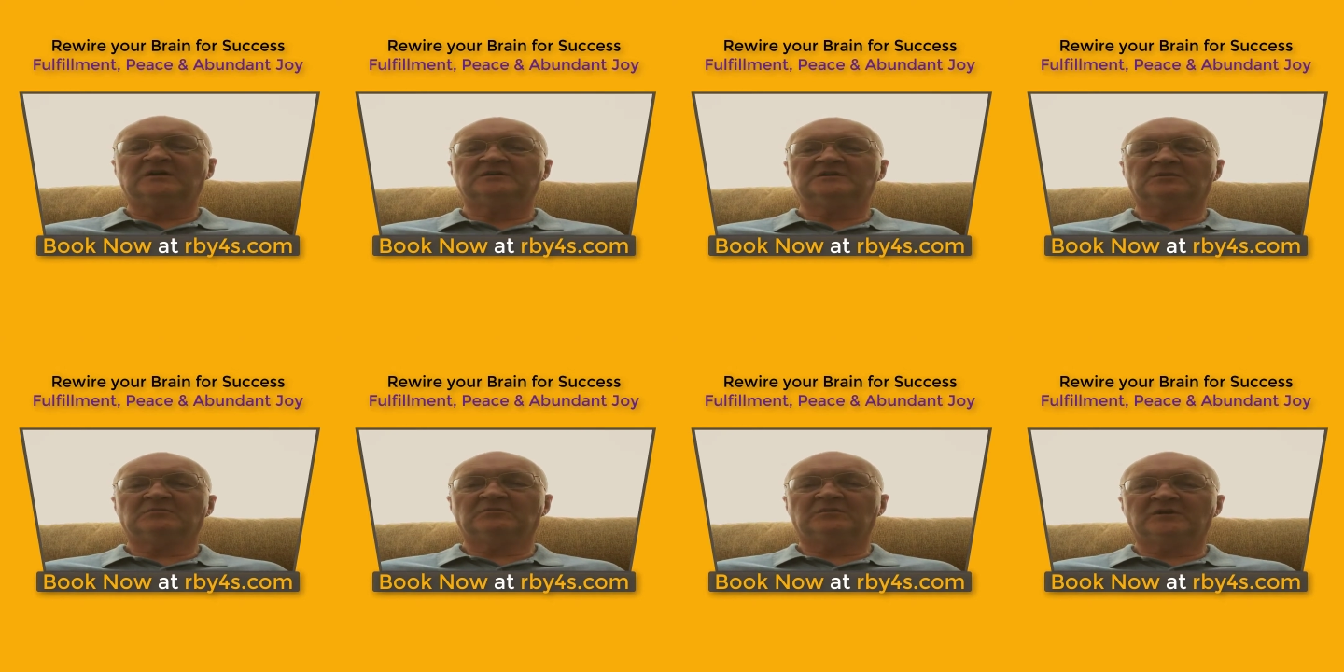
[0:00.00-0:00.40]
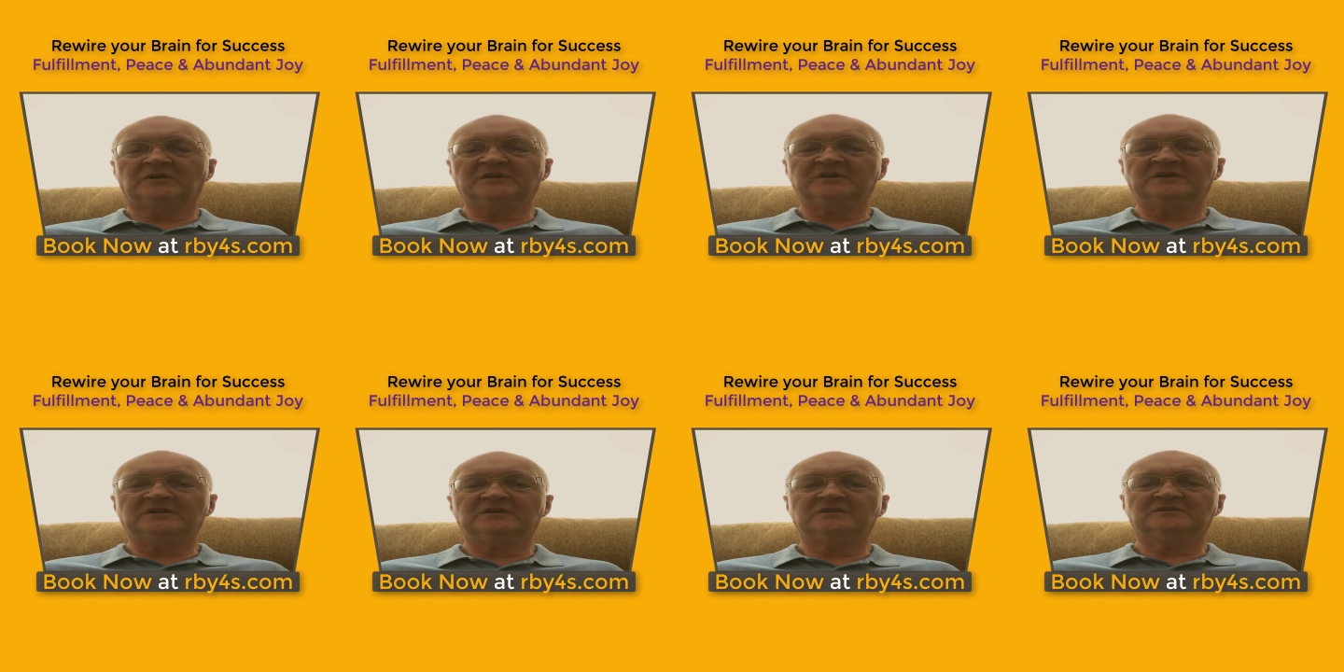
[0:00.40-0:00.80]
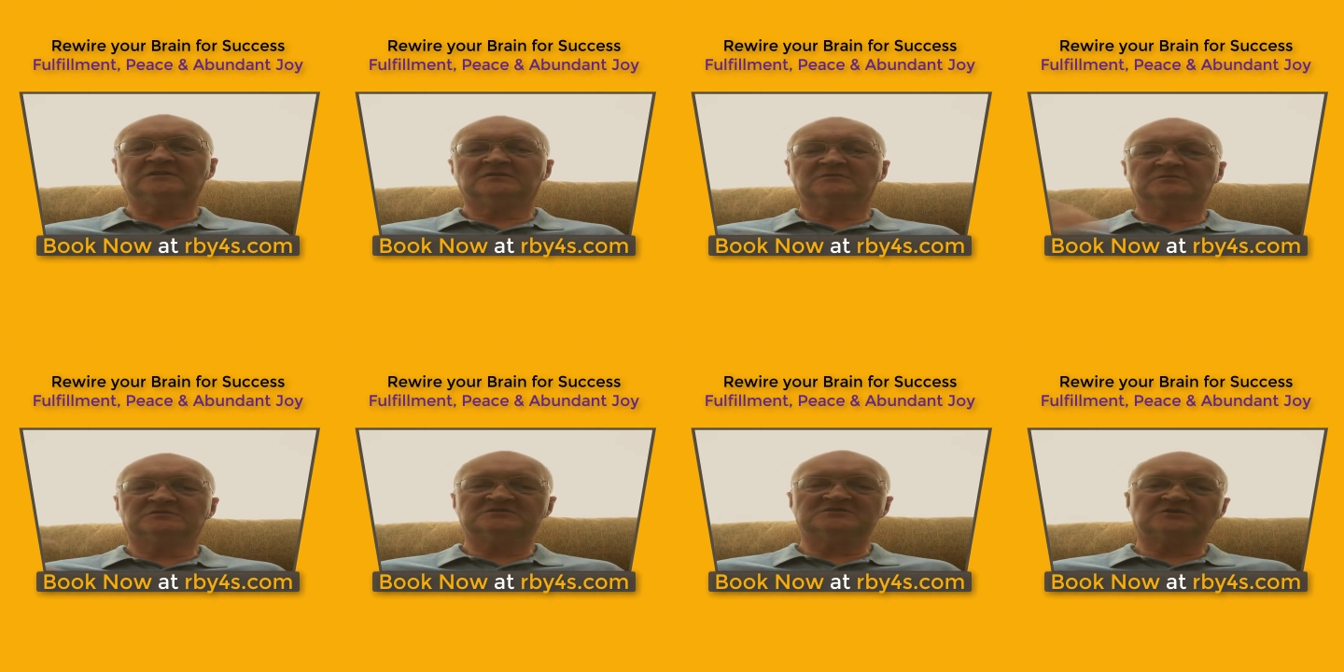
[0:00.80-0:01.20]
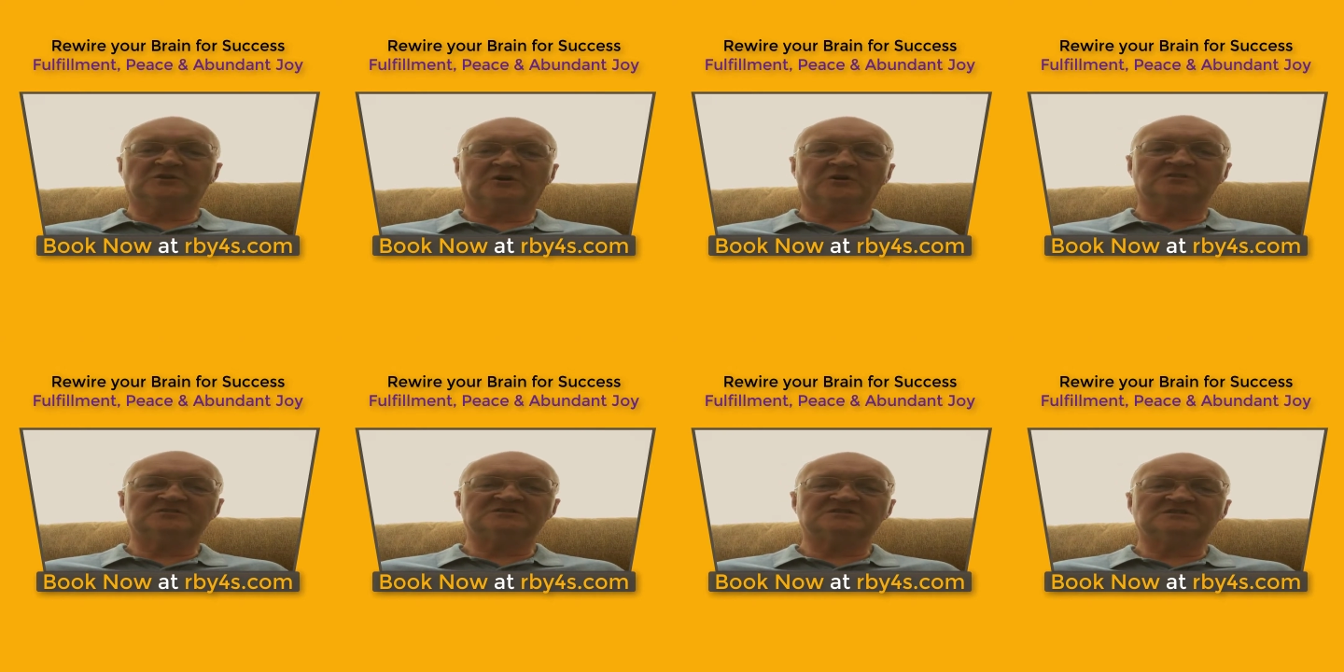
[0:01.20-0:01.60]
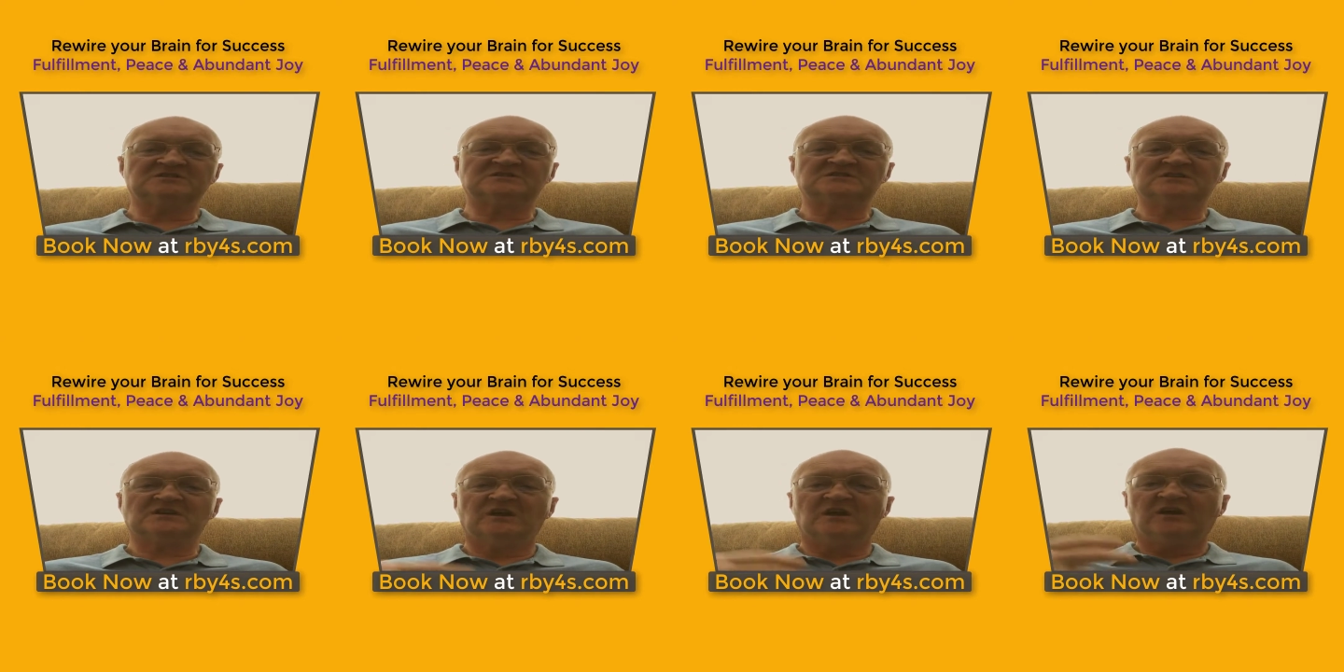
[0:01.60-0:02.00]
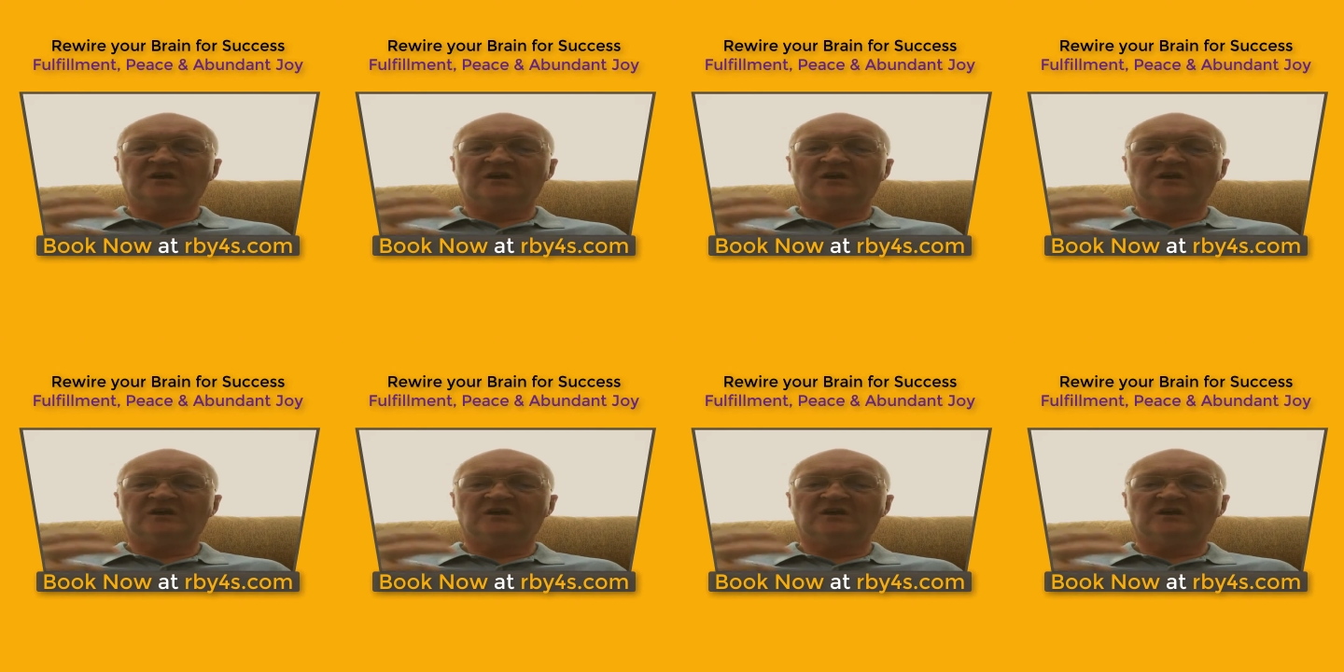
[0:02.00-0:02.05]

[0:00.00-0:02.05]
the money, the resources,